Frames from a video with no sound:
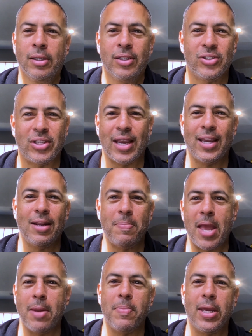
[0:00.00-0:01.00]
Second
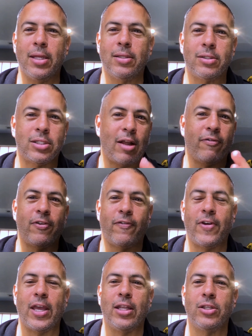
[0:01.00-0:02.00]
Amendment,
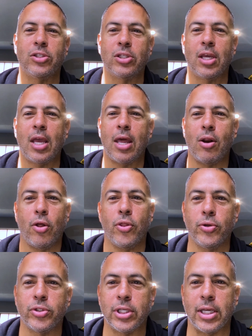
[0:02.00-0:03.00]
self-defense, and all
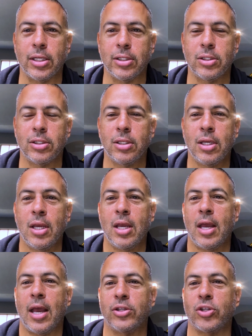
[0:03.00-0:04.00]
those things.
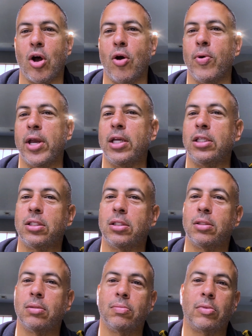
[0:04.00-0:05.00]
As
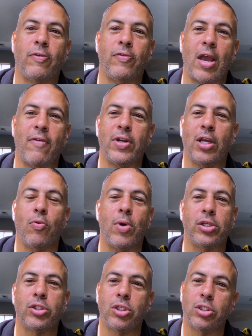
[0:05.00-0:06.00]
always, if you have any
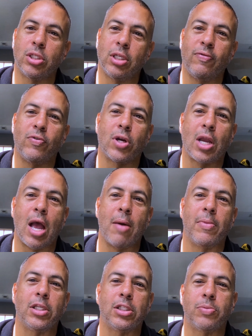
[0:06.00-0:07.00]
questions, leave your
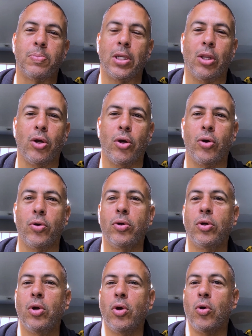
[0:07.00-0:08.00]
comments
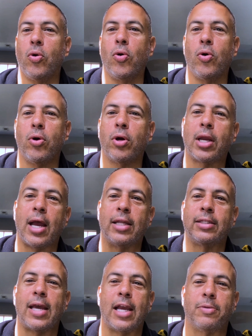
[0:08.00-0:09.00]
below or
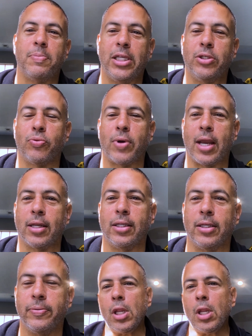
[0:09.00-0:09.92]
contact me directly.